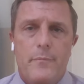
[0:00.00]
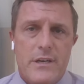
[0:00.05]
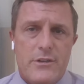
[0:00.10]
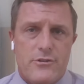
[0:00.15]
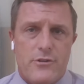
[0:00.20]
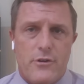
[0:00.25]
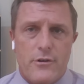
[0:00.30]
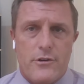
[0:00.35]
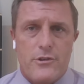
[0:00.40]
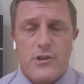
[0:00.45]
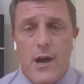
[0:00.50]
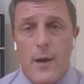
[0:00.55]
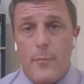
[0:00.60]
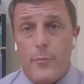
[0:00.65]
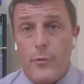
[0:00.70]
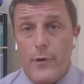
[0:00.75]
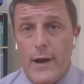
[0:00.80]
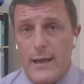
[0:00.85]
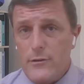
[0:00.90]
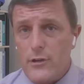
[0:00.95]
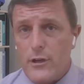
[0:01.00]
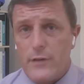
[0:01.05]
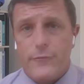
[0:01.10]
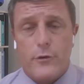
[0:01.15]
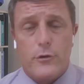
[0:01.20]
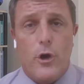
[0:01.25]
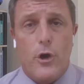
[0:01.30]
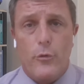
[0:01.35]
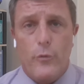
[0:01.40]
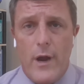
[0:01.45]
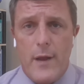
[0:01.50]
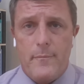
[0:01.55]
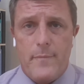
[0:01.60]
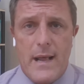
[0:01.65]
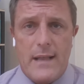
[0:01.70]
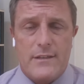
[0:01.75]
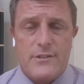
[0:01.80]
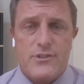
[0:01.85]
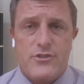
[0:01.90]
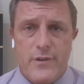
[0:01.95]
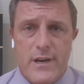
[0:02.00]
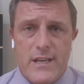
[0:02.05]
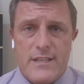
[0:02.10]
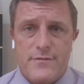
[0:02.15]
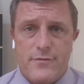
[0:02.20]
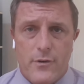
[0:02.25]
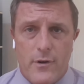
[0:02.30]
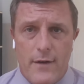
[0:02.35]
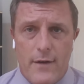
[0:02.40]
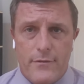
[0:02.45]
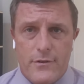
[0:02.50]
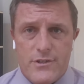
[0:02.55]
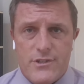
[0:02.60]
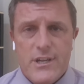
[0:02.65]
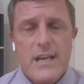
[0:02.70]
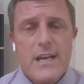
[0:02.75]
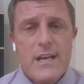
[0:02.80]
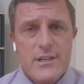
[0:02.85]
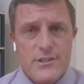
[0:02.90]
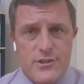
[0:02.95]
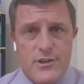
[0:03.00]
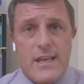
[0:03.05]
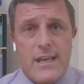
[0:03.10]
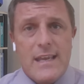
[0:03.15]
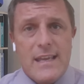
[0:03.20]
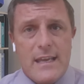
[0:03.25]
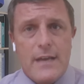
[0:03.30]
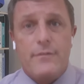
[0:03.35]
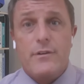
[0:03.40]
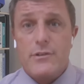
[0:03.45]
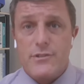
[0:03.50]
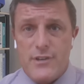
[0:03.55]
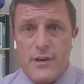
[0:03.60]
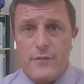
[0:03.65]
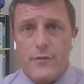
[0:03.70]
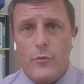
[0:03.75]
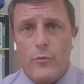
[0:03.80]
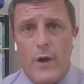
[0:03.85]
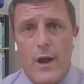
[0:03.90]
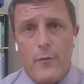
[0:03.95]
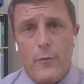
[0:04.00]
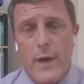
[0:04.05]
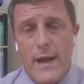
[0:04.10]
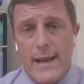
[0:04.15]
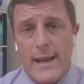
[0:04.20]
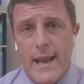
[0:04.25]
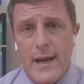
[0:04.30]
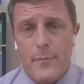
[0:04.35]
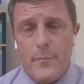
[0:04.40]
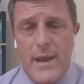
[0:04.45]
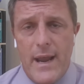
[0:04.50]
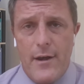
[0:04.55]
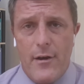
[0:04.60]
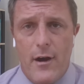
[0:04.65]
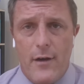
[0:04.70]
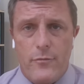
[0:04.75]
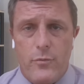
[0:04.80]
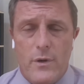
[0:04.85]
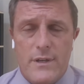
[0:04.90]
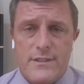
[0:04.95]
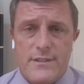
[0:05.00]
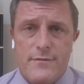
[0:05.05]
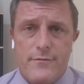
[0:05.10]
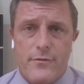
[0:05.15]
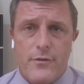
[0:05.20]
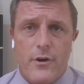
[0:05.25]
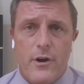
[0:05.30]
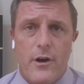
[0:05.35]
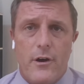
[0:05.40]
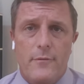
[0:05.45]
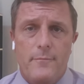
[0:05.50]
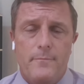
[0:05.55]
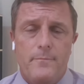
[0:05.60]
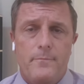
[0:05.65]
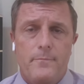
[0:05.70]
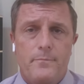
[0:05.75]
Be sure to shop around, look for low rate balance transfer offers so you can give yourself a runway to get it paid off once and for all.